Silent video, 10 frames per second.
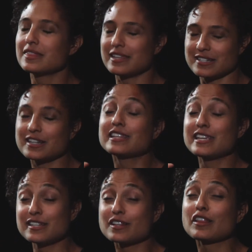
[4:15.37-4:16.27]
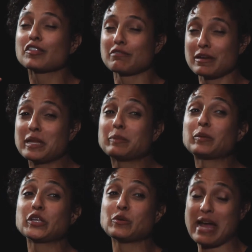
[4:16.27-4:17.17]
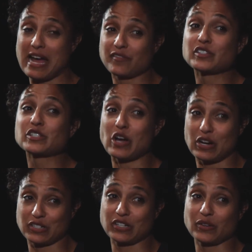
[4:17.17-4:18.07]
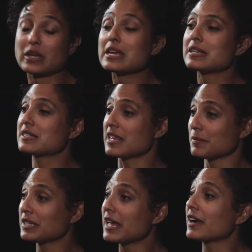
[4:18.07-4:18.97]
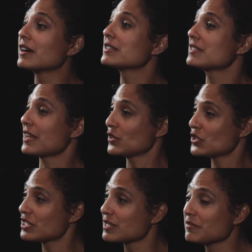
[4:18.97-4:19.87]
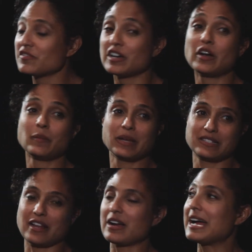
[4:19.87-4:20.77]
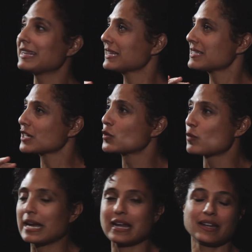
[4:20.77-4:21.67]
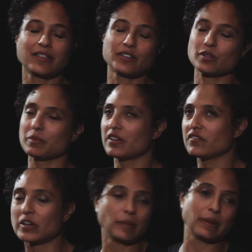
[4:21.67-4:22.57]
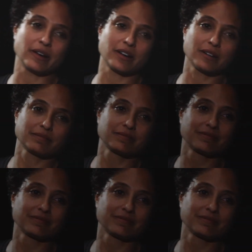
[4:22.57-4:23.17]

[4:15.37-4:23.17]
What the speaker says: These are the 3 people you have to talk to. Send them a letter, send your Chisholm film, et cetera. I think this is a great idea. There should be a film about her.